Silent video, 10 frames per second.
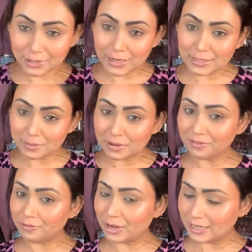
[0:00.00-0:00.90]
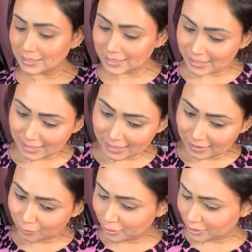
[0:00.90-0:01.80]
you guys are my friend, and I
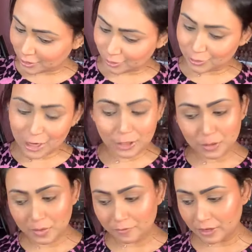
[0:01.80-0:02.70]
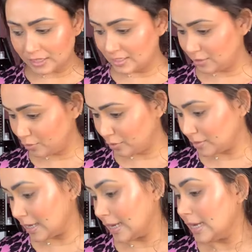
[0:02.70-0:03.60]
wanted to talk to my friends, you know what I'm
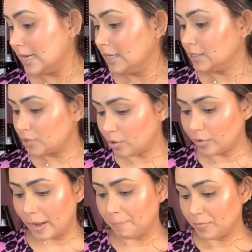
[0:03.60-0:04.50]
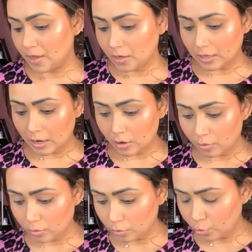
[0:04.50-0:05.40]
saying? So, okay. Now,
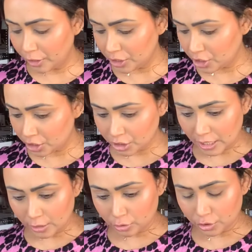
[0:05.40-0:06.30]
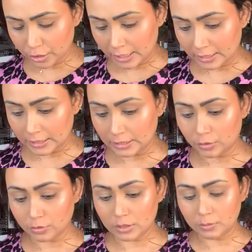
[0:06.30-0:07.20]
which shadow should I
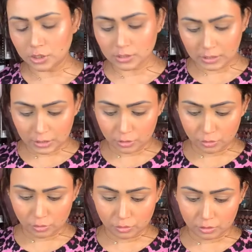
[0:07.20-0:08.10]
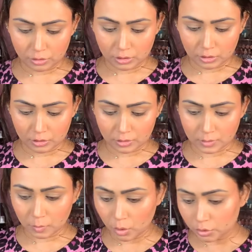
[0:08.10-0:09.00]
use? I'm just going to use the
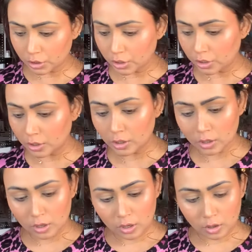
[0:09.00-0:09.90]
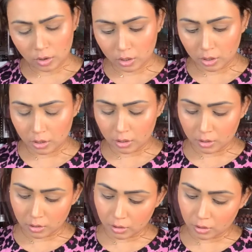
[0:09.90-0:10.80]
Smolder
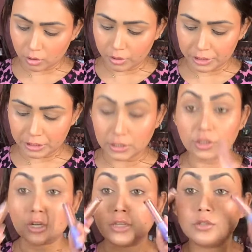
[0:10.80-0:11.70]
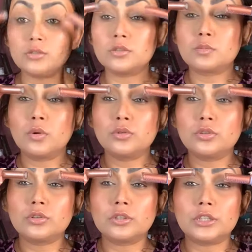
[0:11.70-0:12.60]
or Heat. Should I use
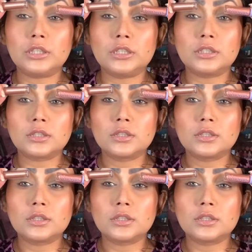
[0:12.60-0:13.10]
Smolder or Heat?